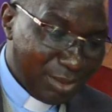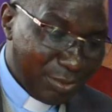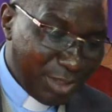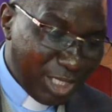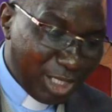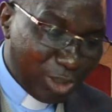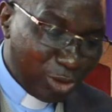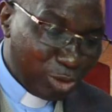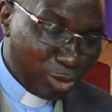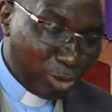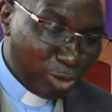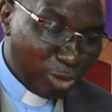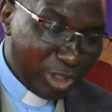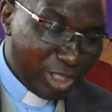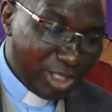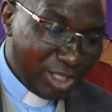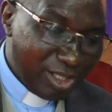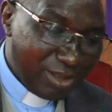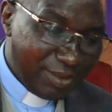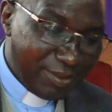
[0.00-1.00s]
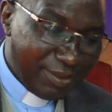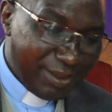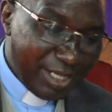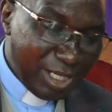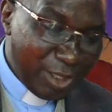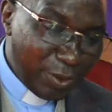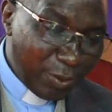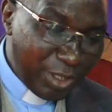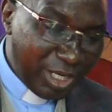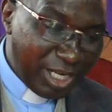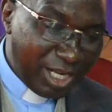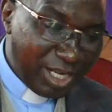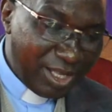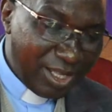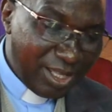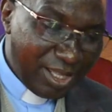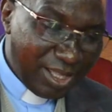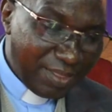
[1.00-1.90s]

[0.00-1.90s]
We are not told anywhere